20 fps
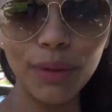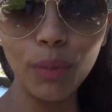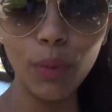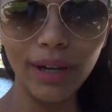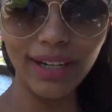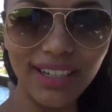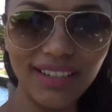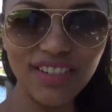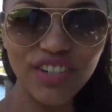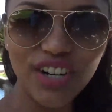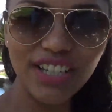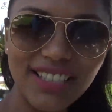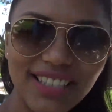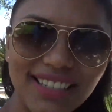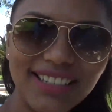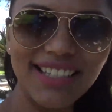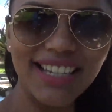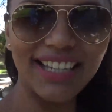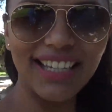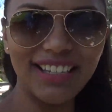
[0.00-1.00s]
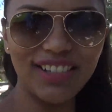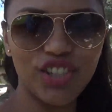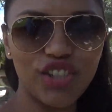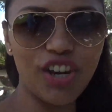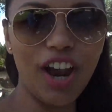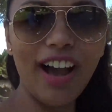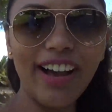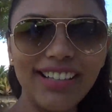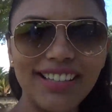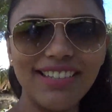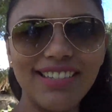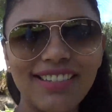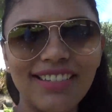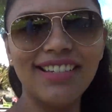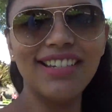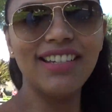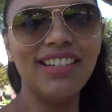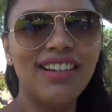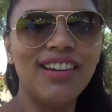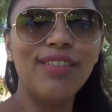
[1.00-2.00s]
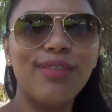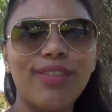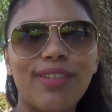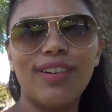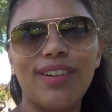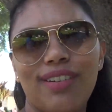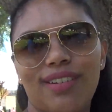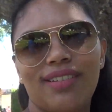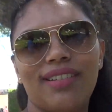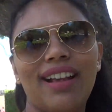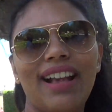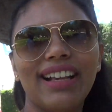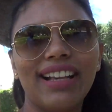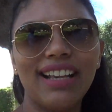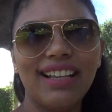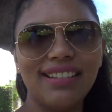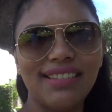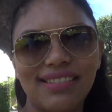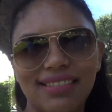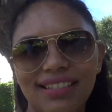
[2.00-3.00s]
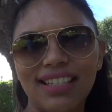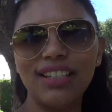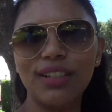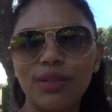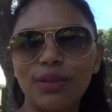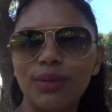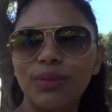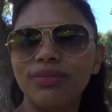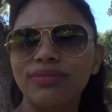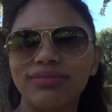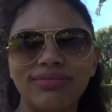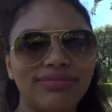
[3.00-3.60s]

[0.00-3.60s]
in wedding dresses taking shots for, I guess, you know,